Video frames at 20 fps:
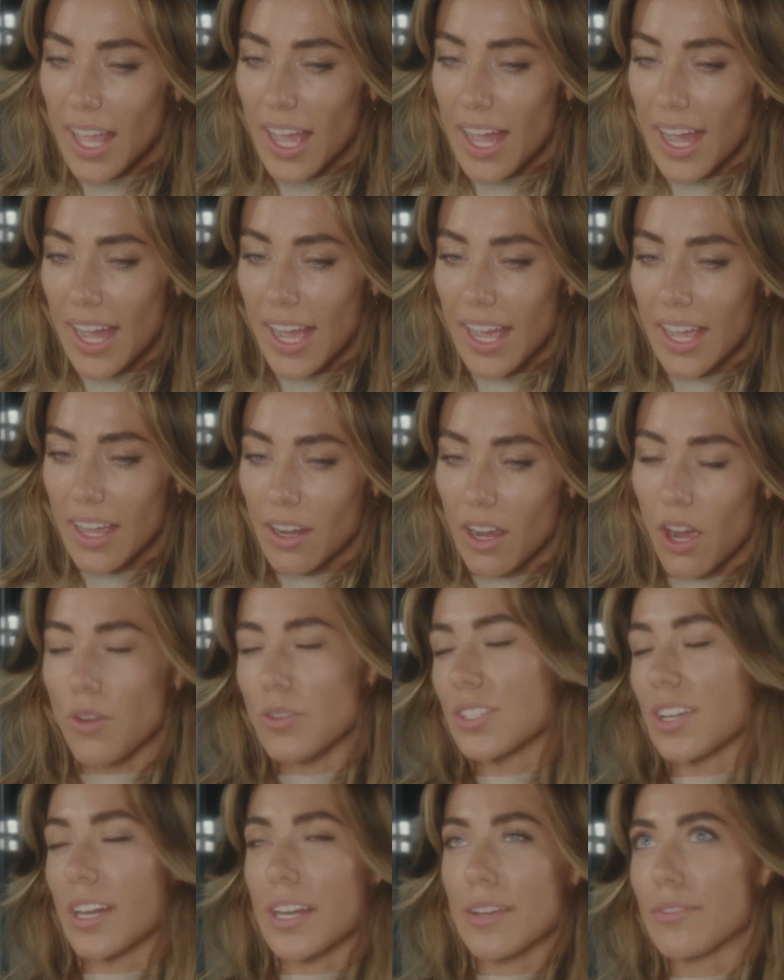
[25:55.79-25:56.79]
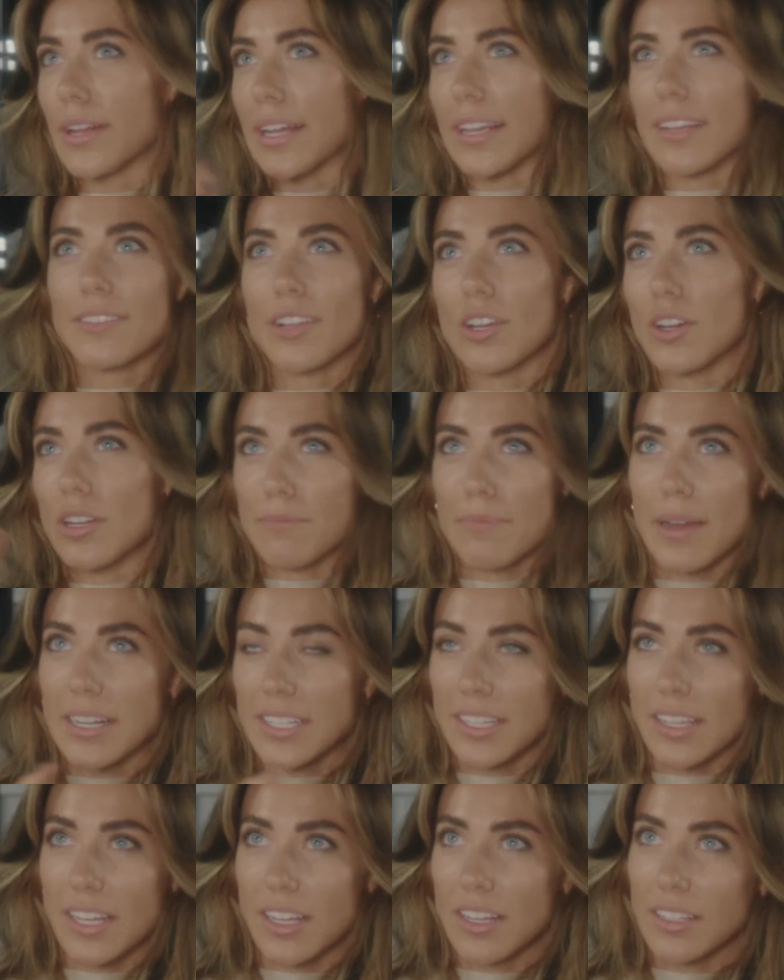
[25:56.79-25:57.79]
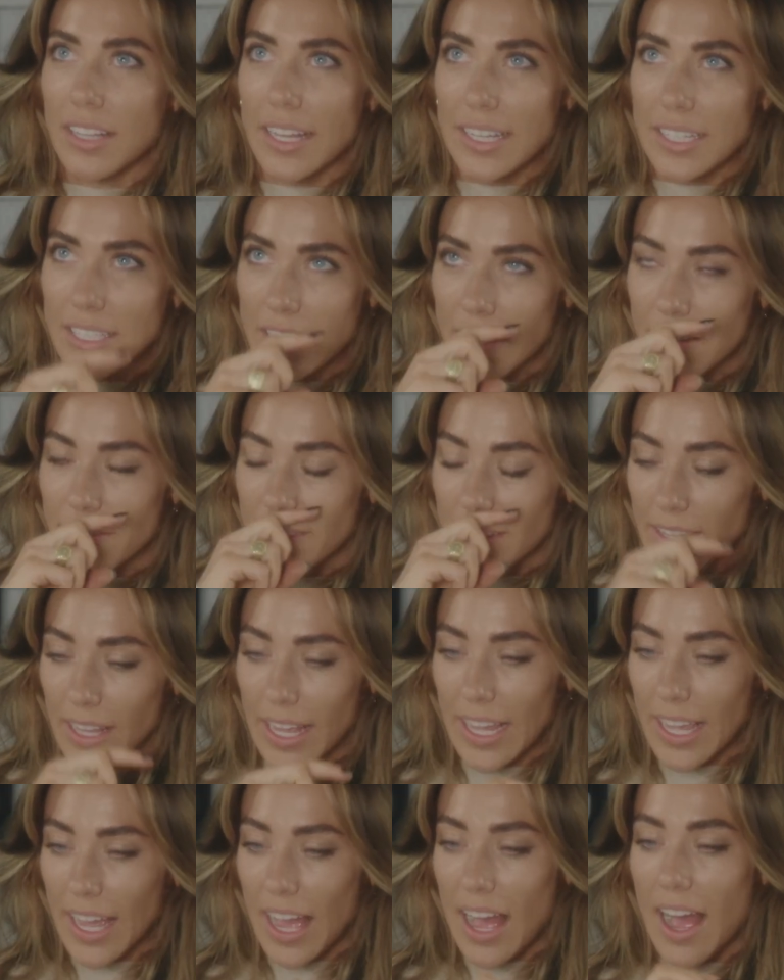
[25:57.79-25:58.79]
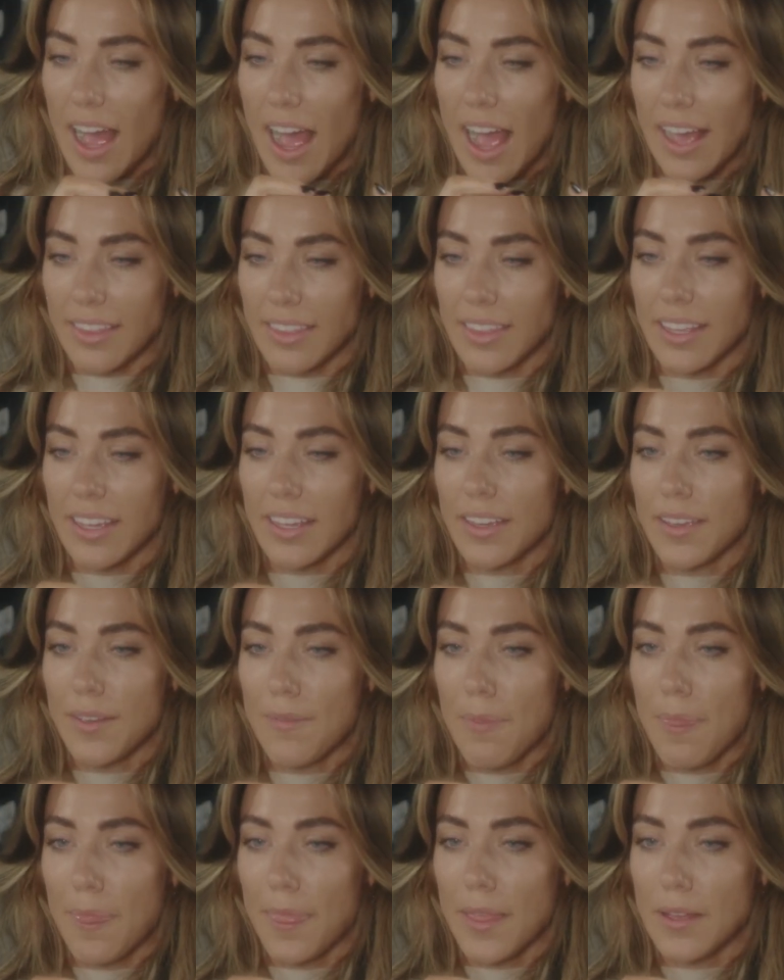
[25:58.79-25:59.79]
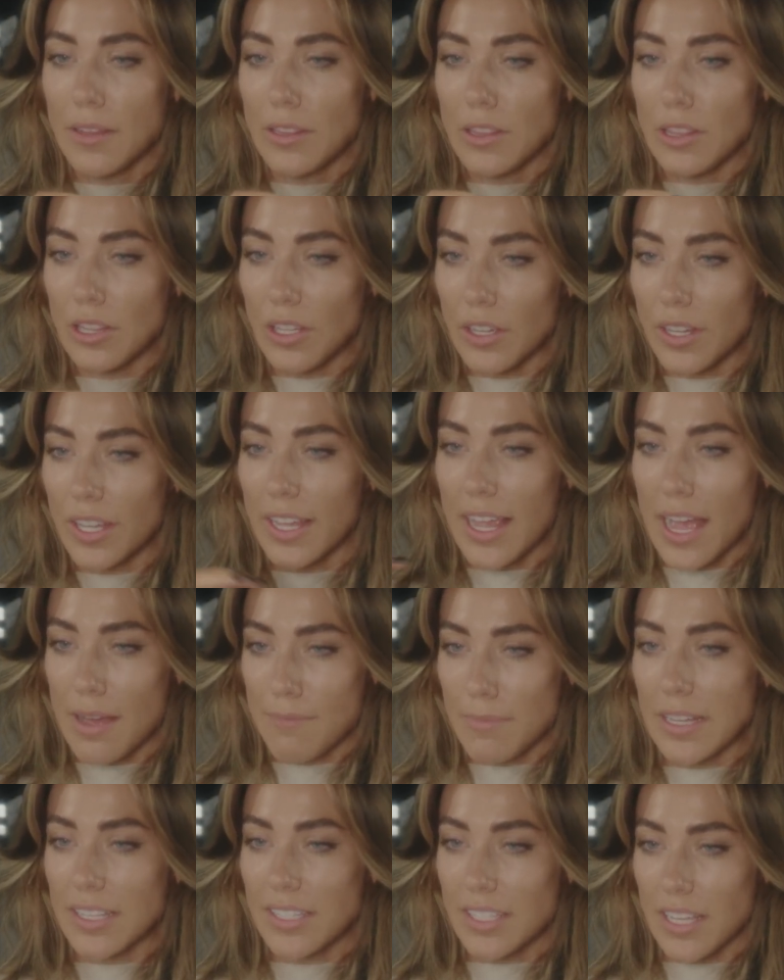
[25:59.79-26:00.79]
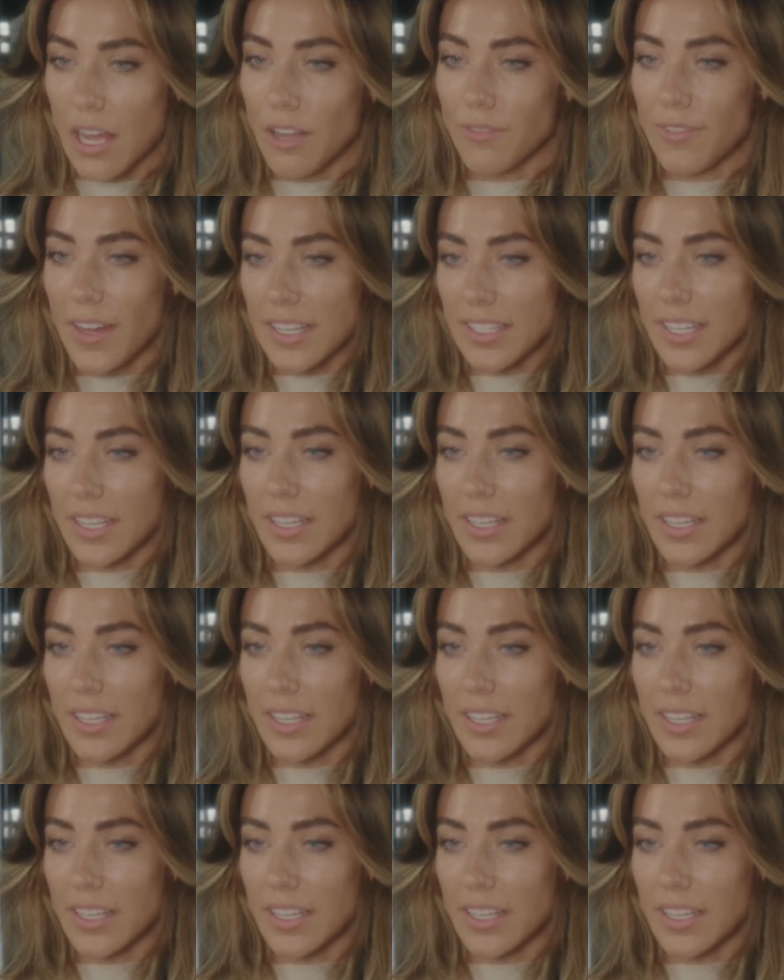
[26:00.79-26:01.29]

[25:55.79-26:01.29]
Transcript: like going back to the collective, like I think looking at myself as